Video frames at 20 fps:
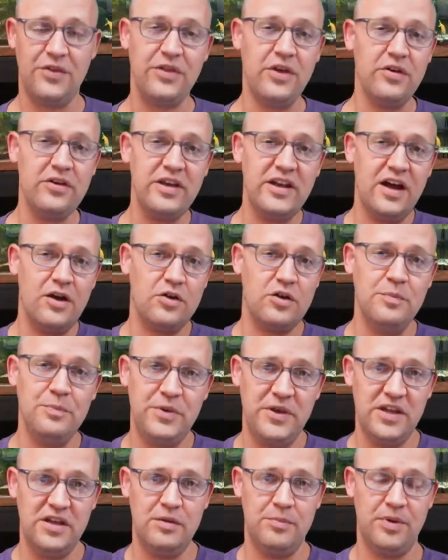Now they'll get out
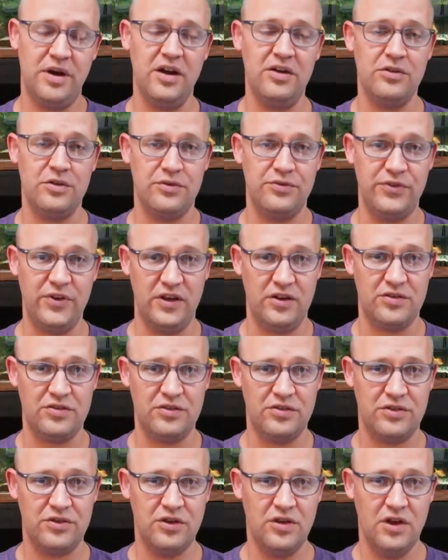competed by other
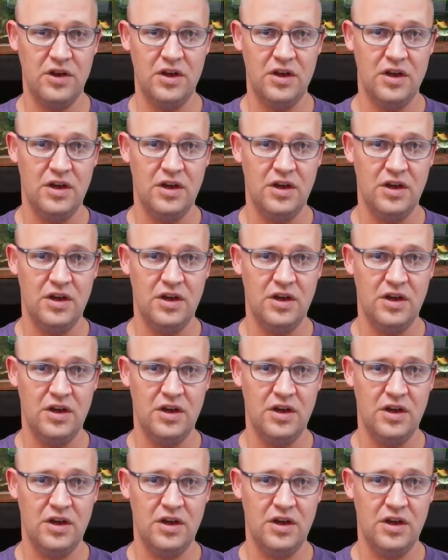fish.